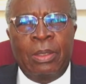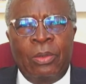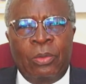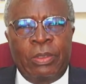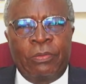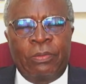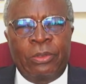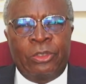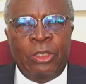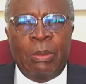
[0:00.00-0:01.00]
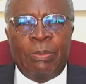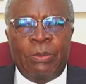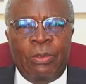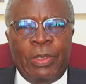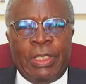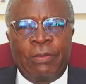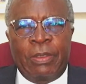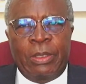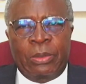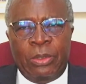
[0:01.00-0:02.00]
looking for jobs or
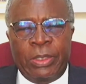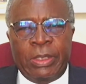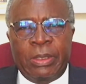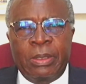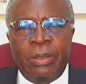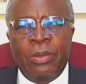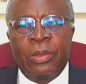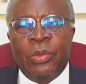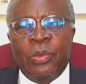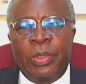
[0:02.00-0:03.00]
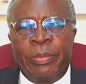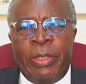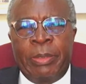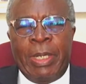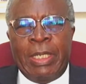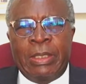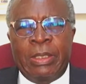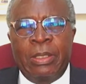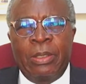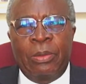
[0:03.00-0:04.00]
whatever they call it, we
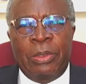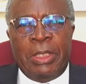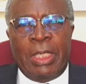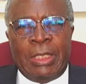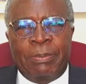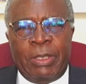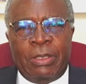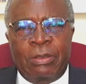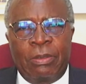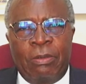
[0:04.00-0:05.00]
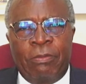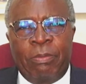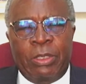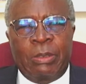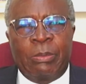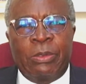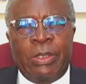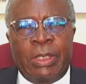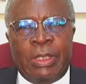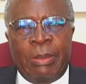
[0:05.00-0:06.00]
minimize those aspects of possible
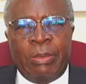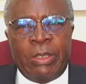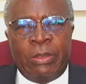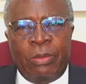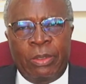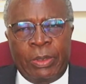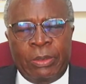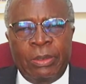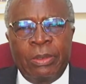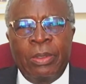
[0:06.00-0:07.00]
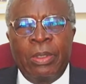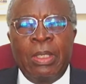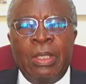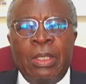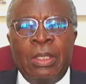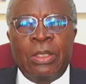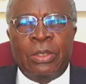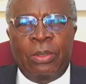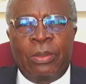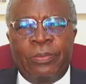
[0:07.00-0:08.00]
instability to the world.
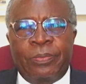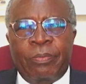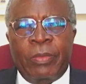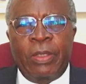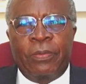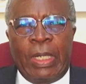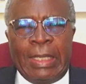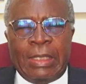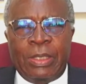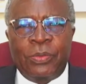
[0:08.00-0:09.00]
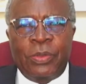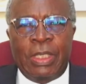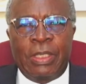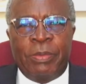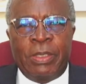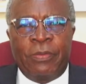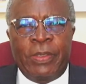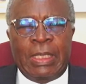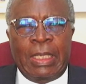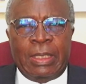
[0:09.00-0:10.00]
So for us, we have been
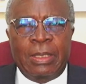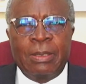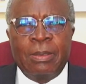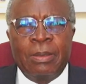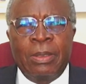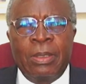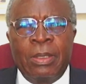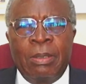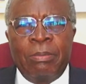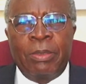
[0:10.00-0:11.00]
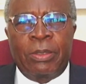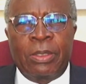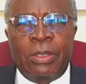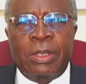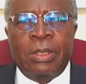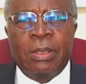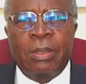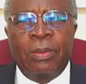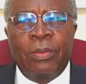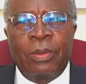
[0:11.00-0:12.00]
very lucky, because
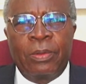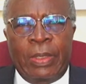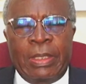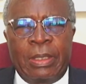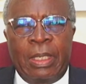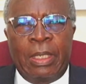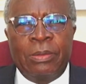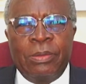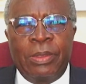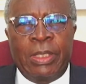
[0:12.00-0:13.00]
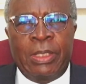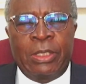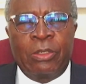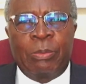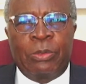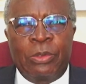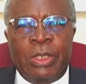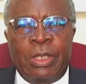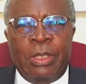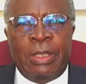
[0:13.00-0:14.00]
right now, there's this
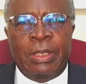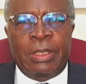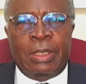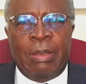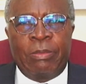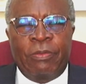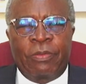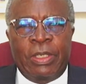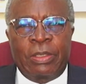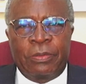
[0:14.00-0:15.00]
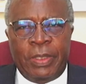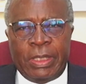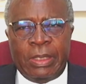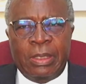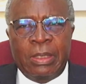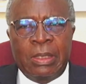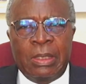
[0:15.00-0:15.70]
opportunity that is coming in front of us,